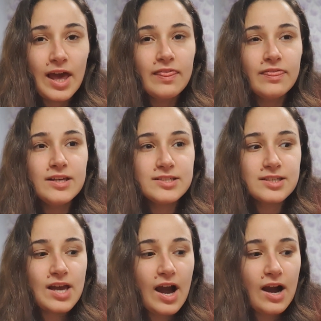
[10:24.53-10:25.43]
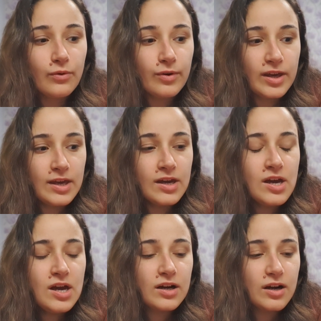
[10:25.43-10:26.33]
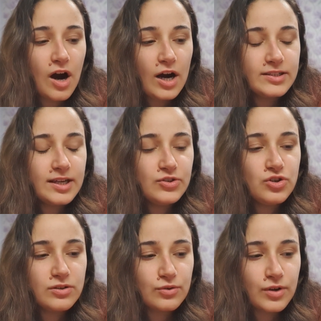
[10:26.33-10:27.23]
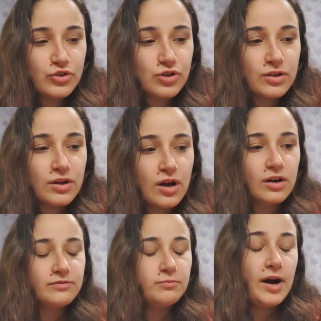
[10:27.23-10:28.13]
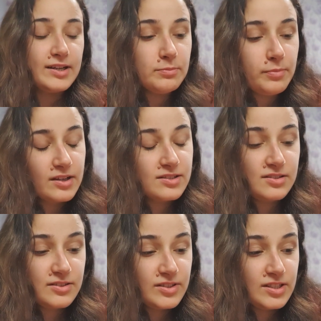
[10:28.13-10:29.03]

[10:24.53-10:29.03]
And this is how we got a generation of body positive